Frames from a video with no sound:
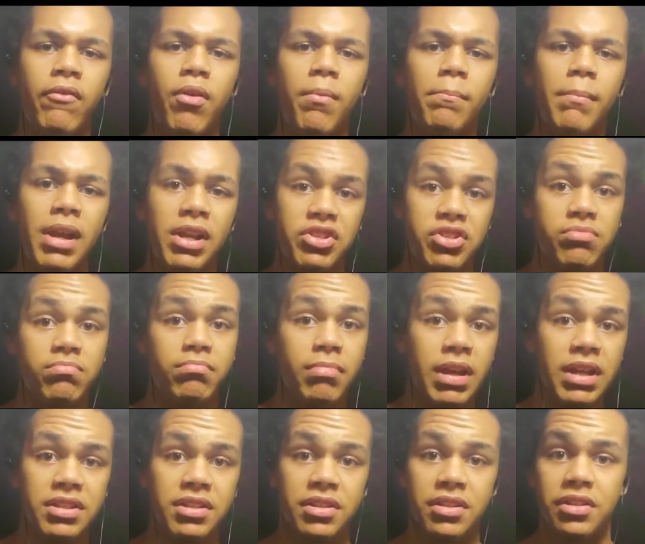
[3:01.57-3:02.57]
amazing
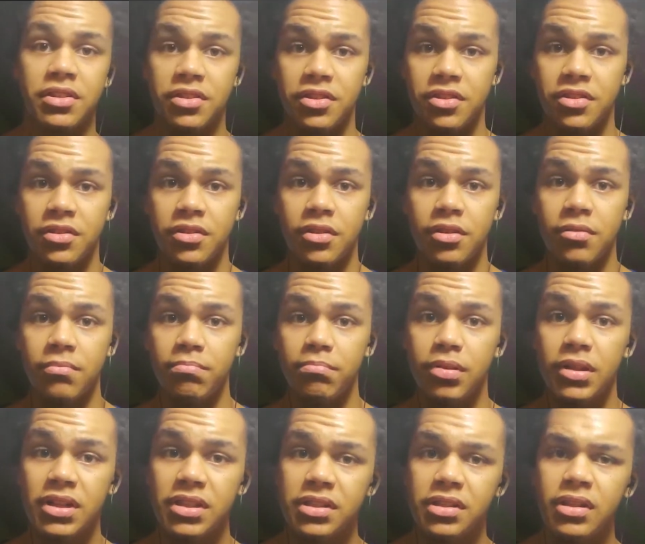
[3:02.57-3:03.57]
maintenance.
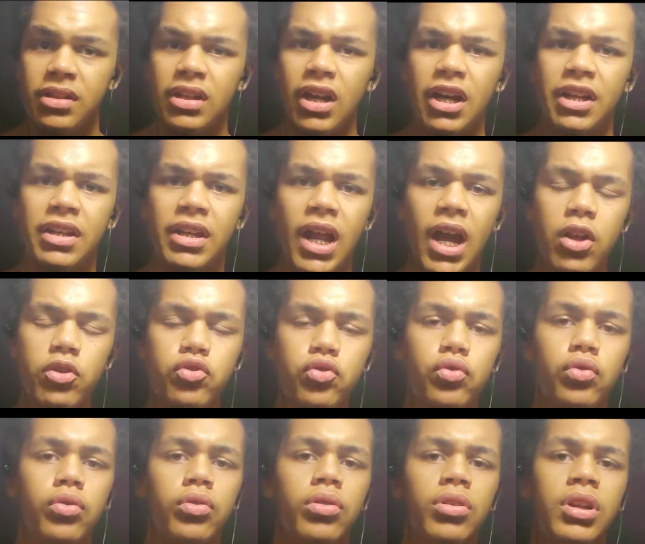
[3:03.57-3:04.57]
But a
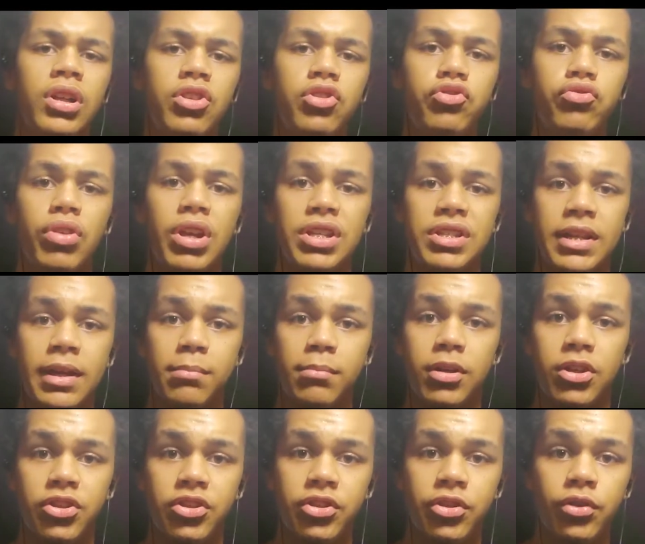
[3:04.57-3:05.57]
natural trains that
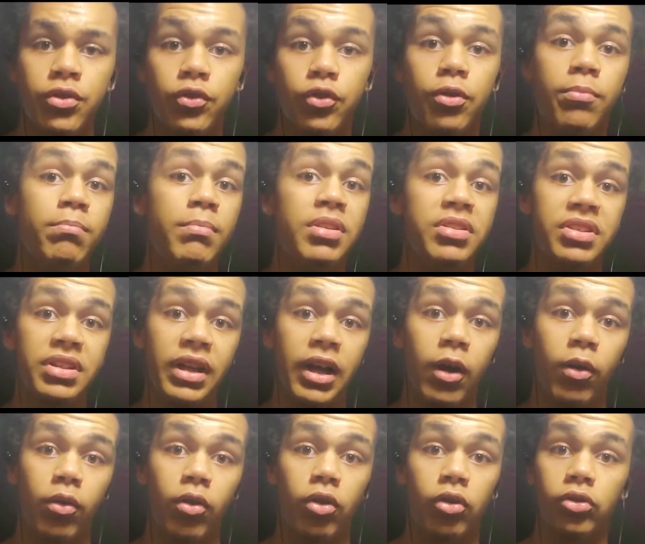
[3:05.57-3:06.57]
much, they're missing
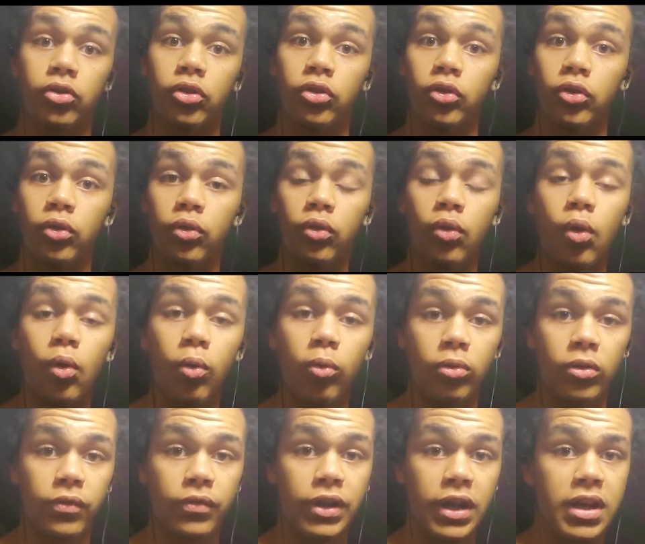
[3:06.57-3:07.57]
out on a load
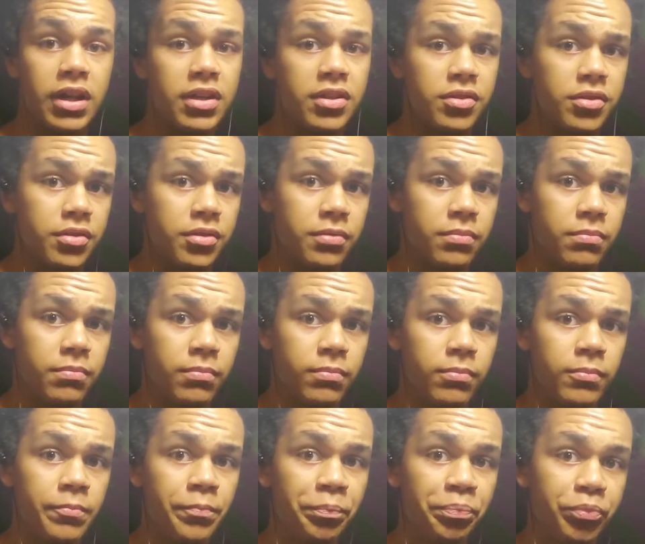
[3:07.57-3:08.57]
of gains
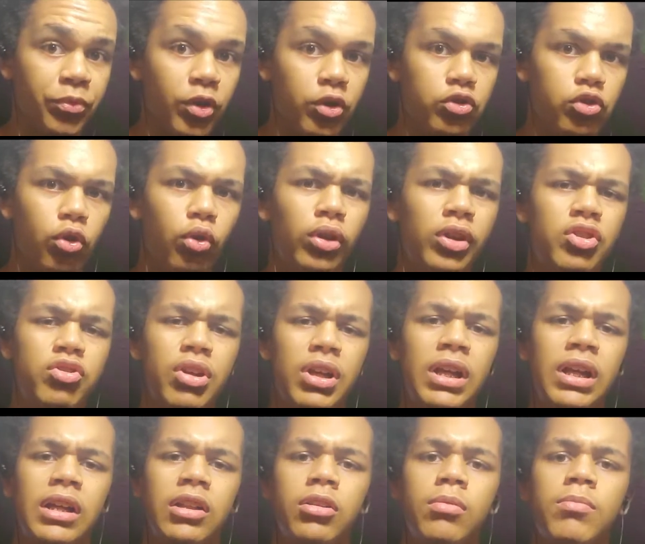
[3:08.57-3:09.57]
because they're only
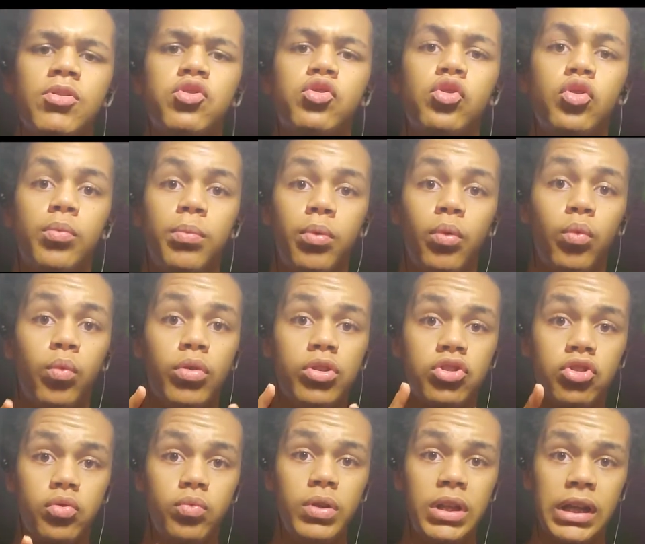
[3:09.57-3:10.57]
training the muscle group
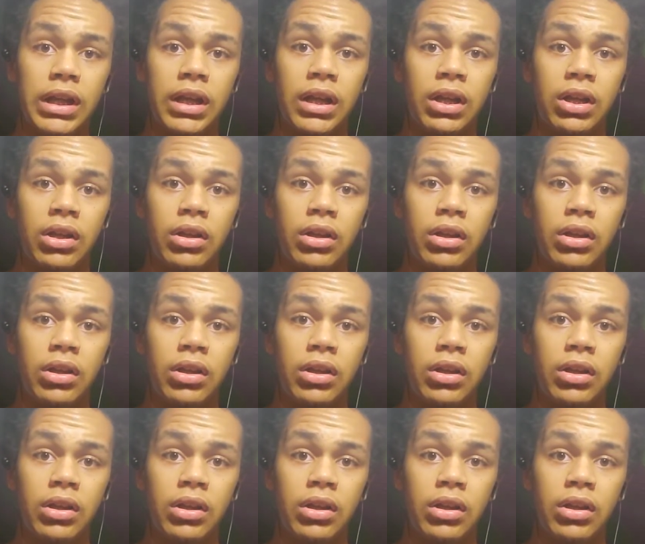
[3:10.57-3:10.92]
once a week,